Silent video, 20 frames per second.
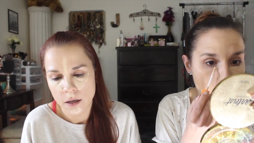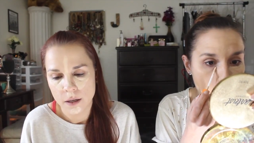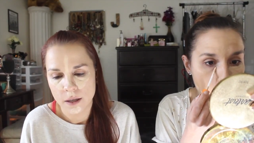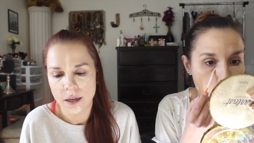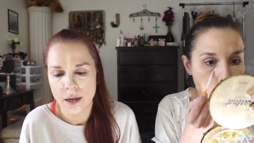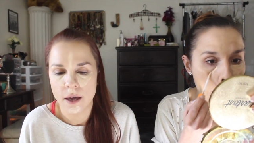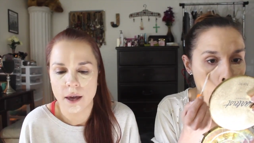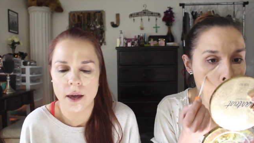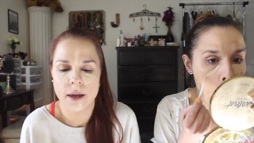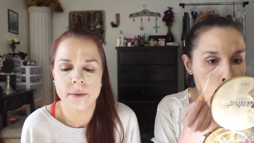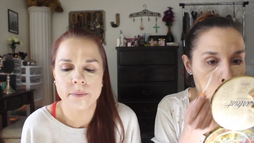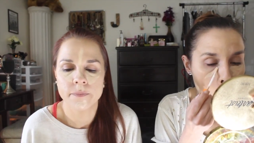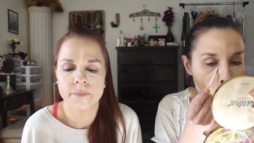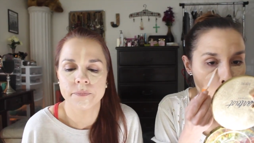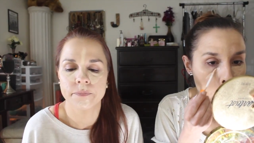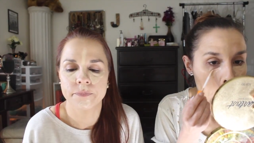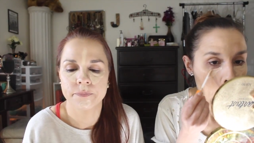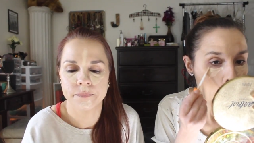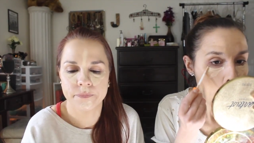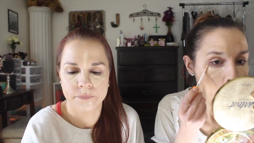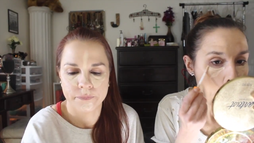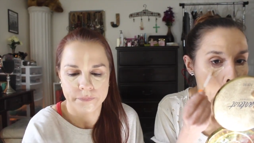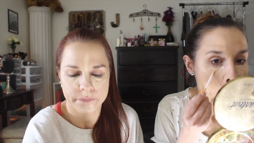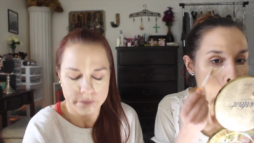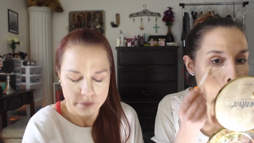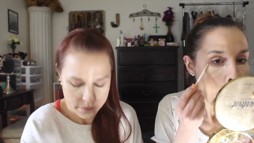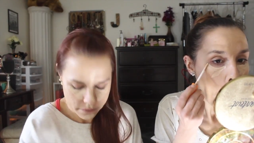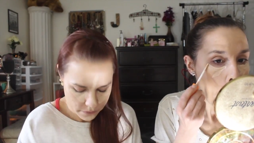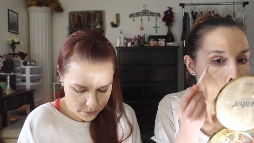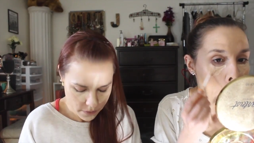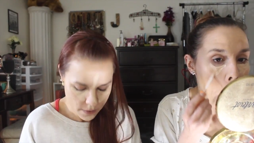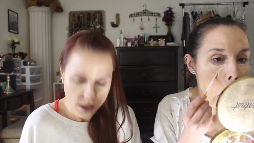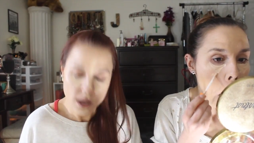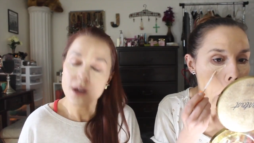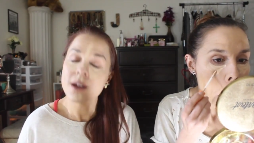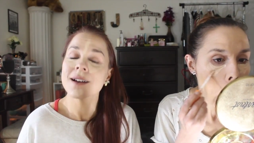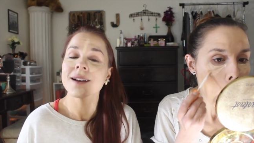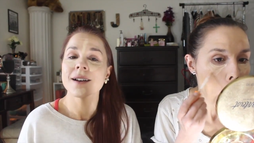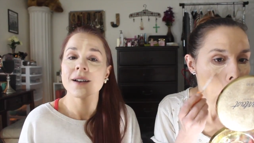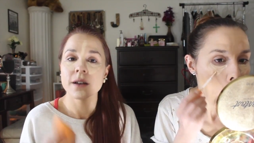Speaker 1: Okay.
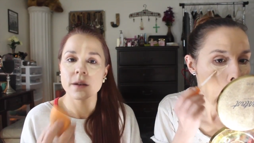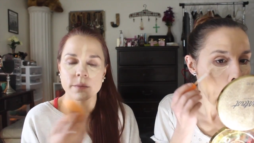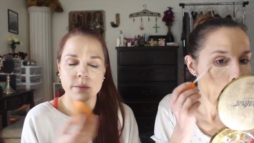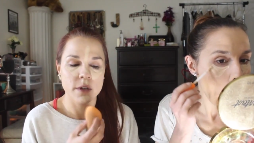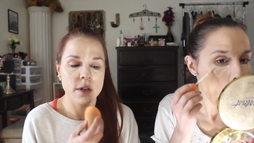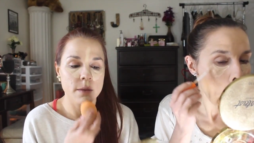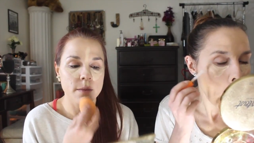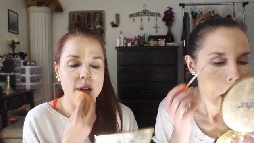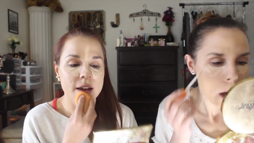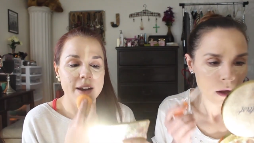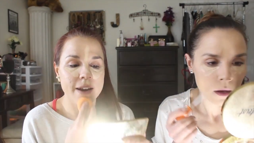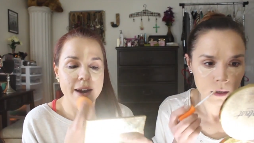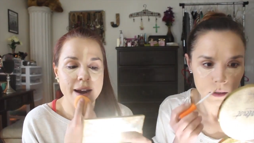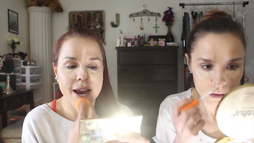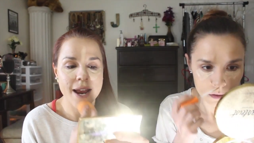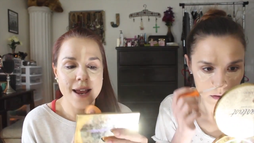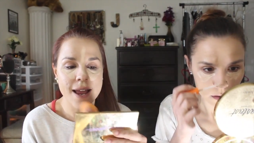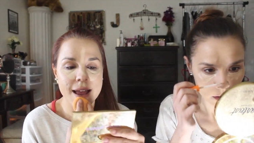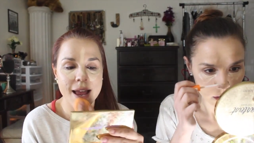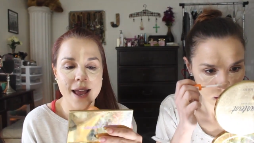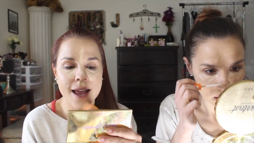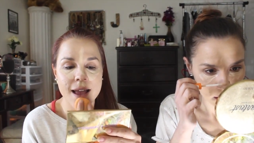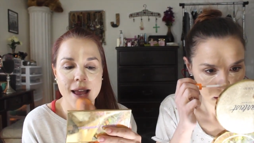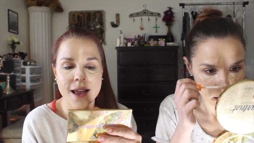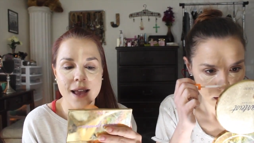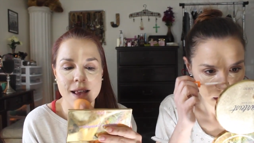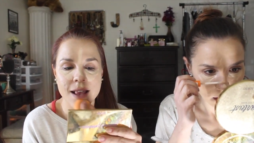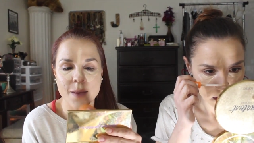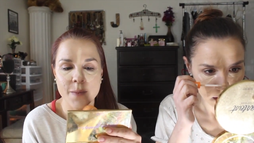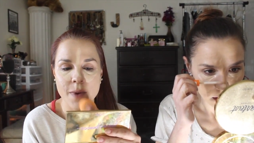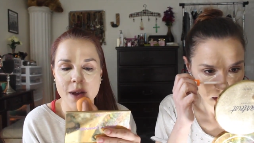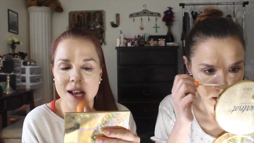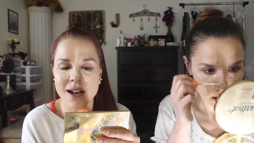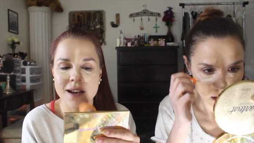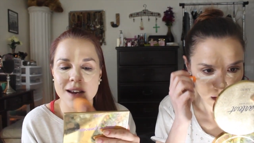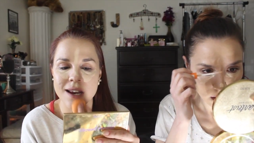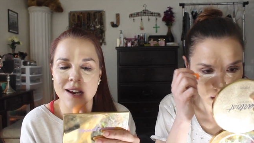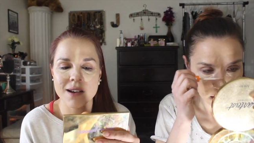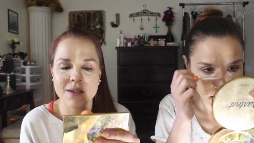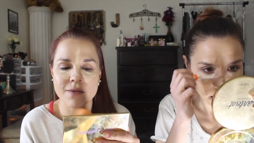Ah. Peter blender. Sponge.